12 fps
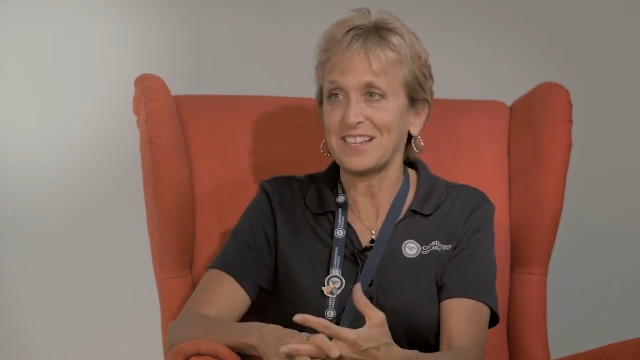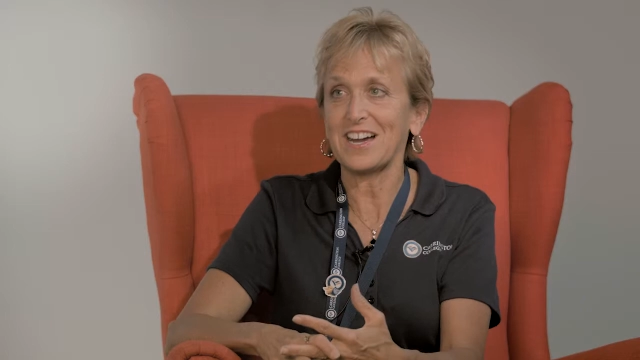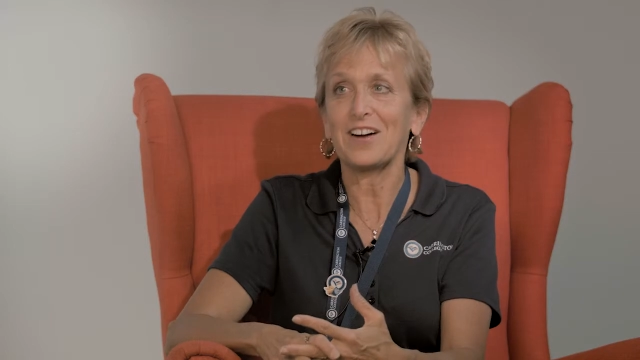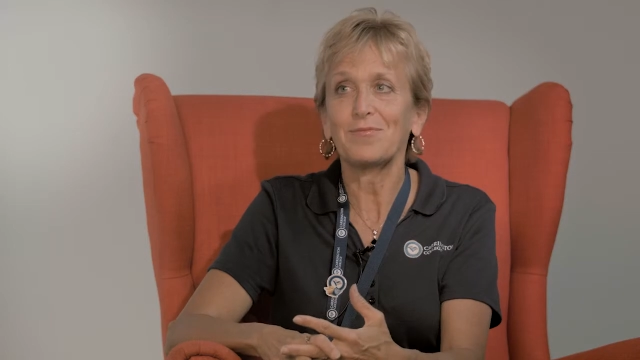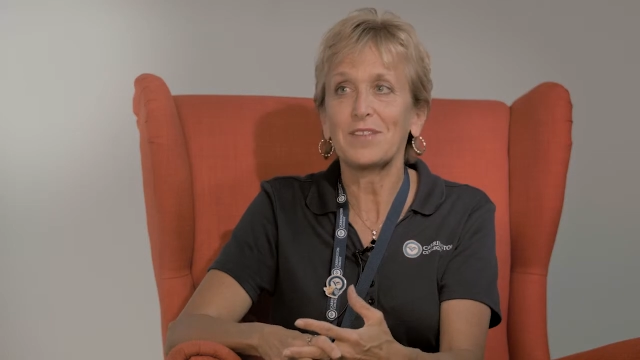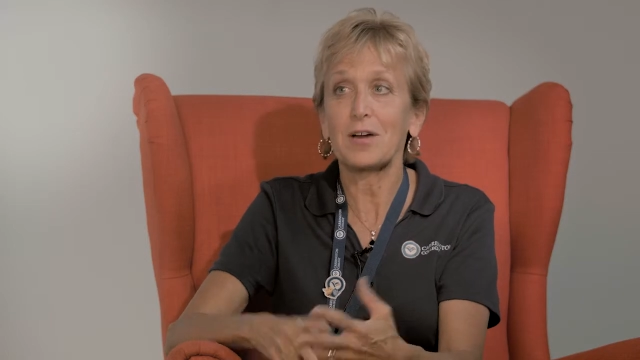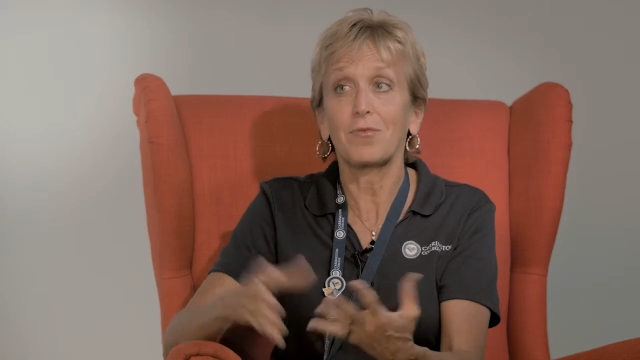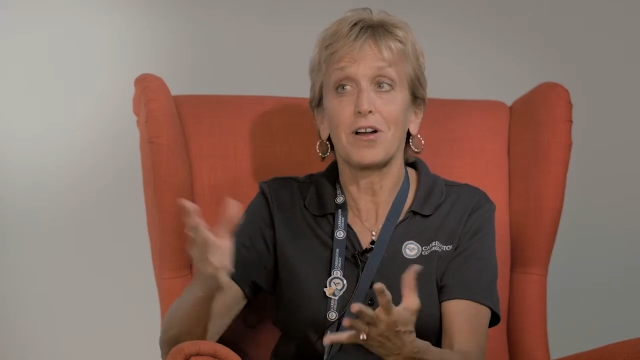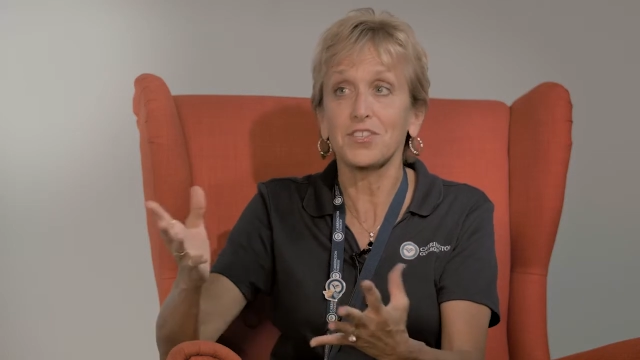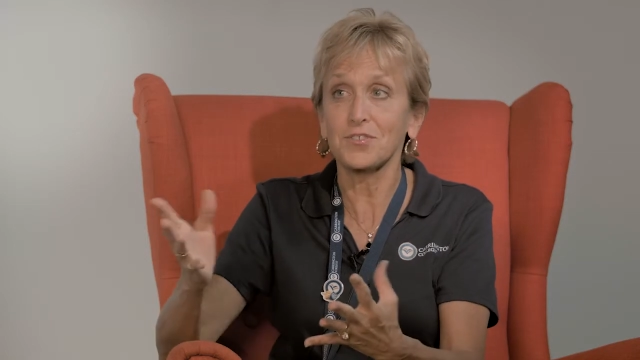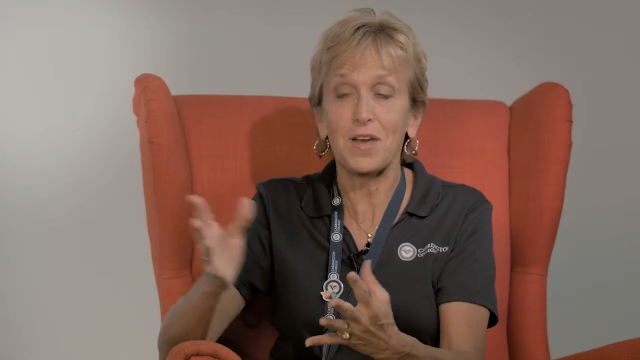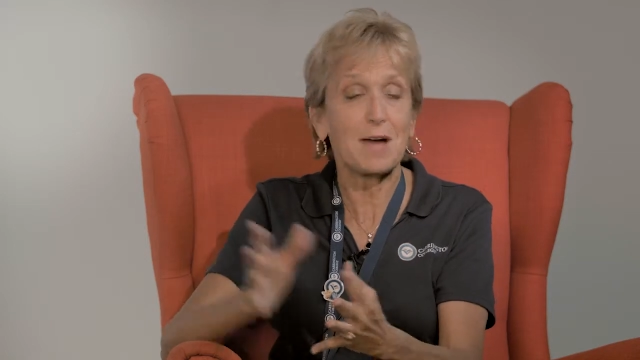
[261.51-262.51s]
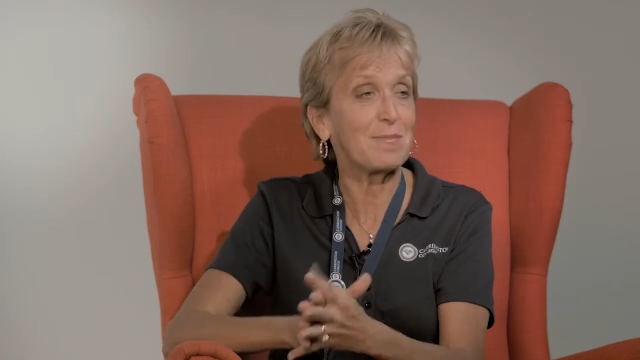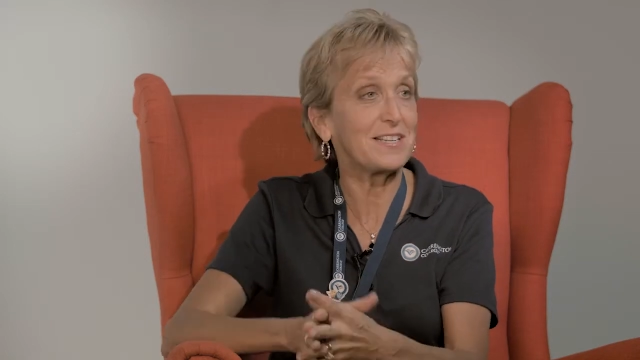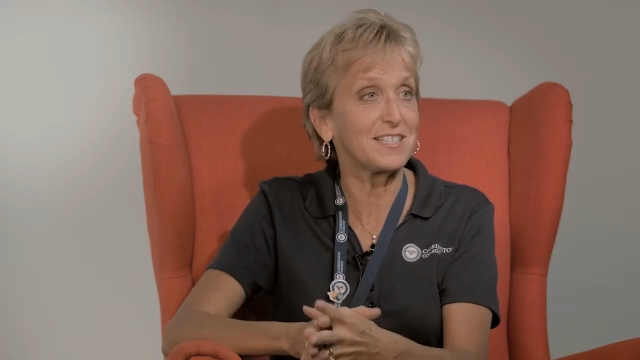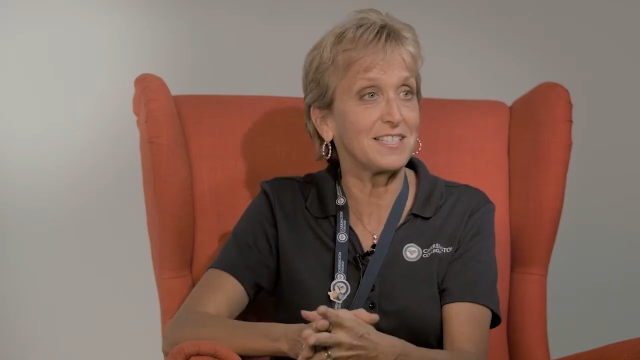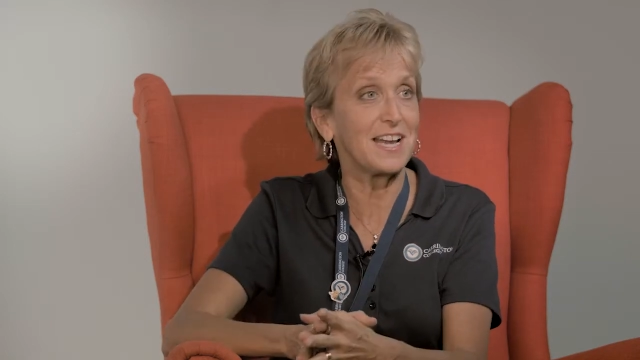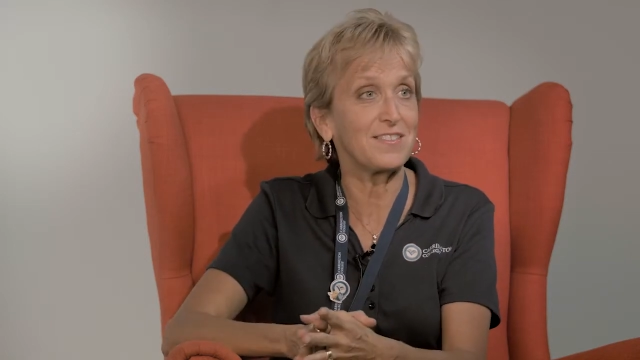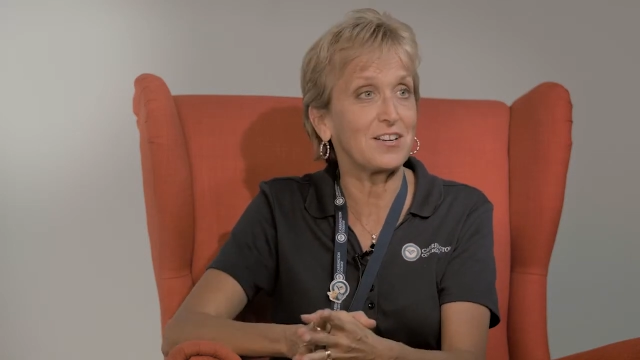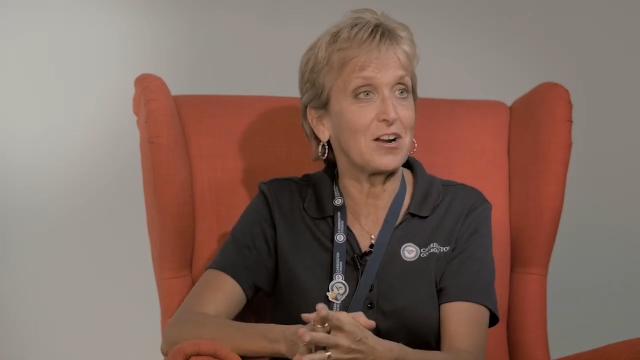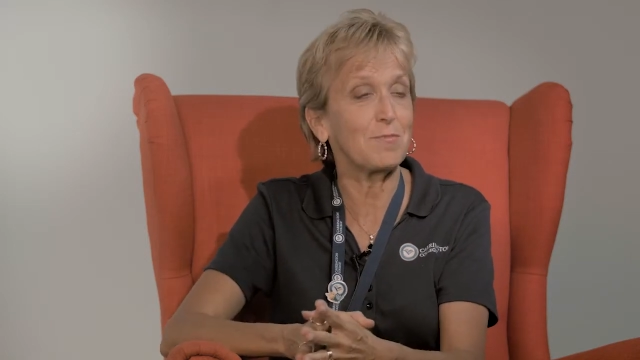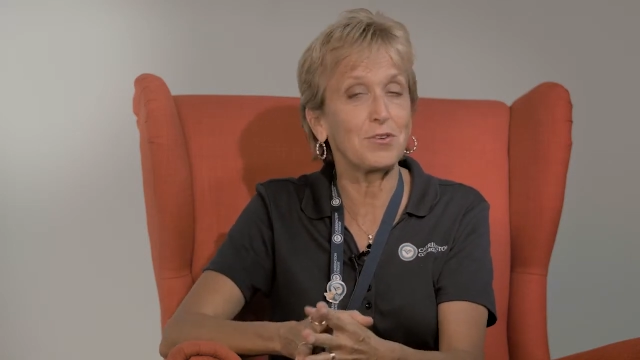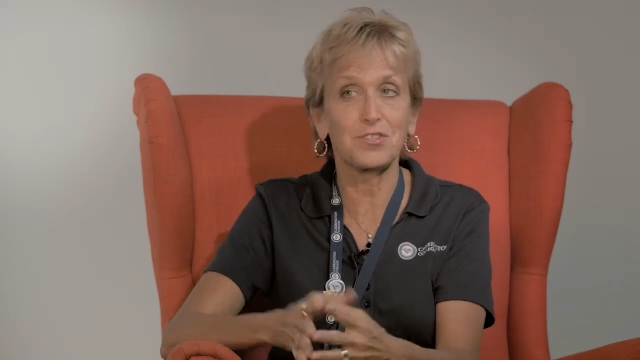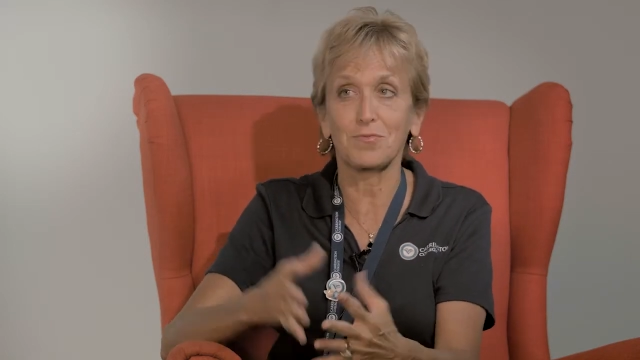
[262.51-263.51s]
Yeah, and we're also happy to say that our
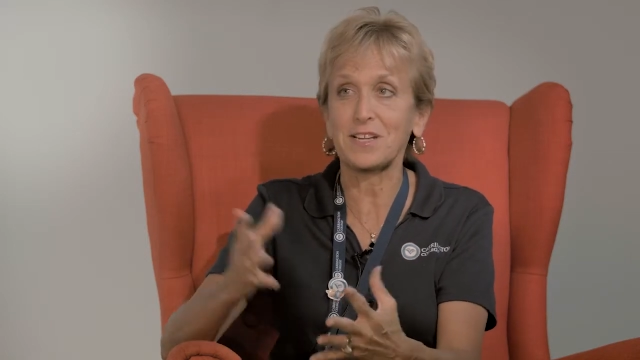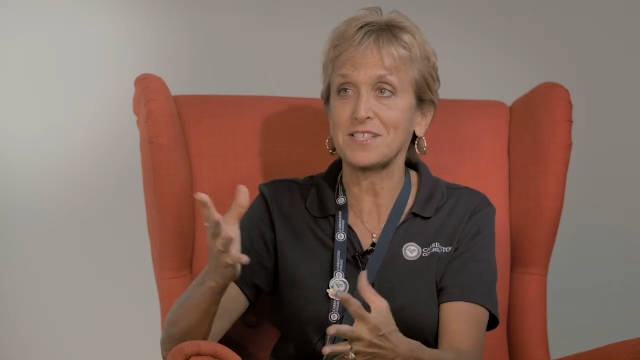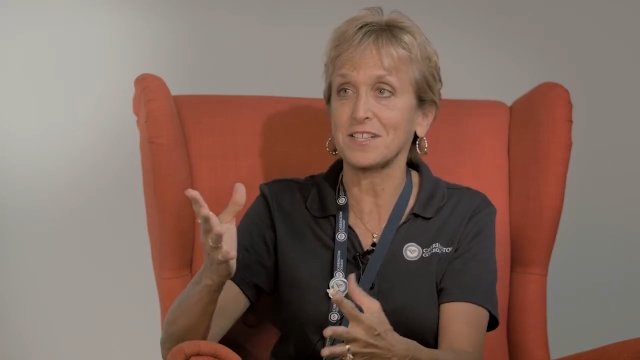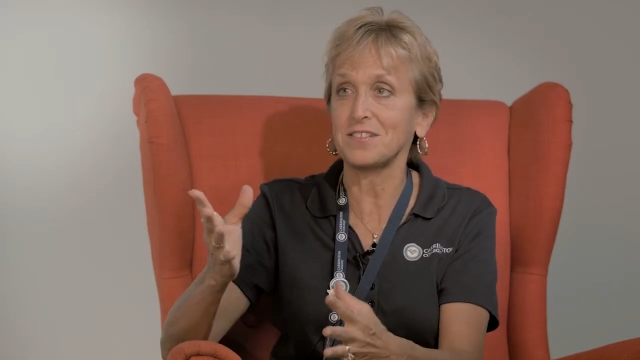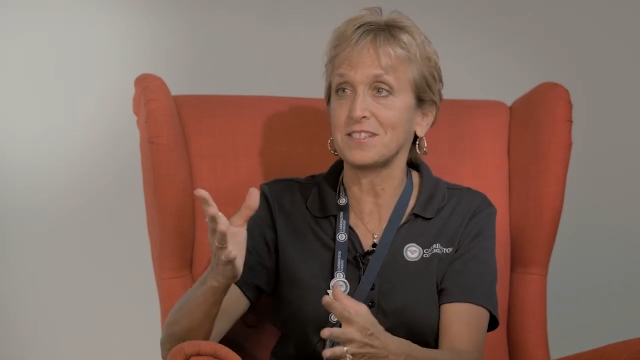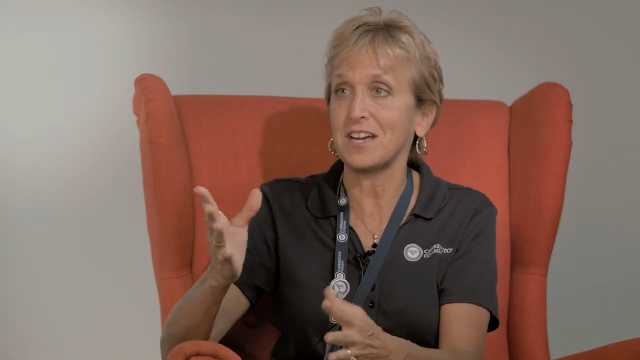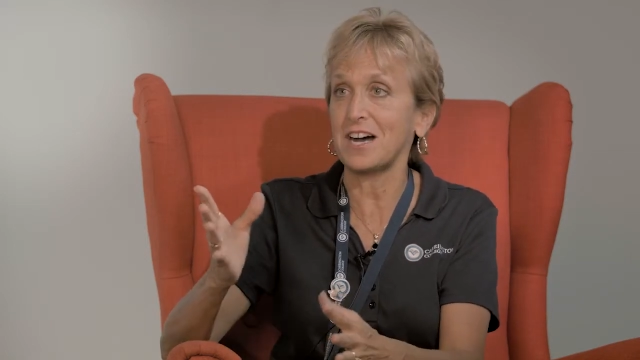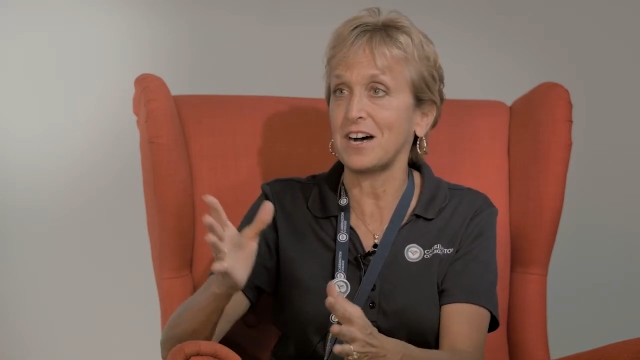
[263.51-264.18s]
most recent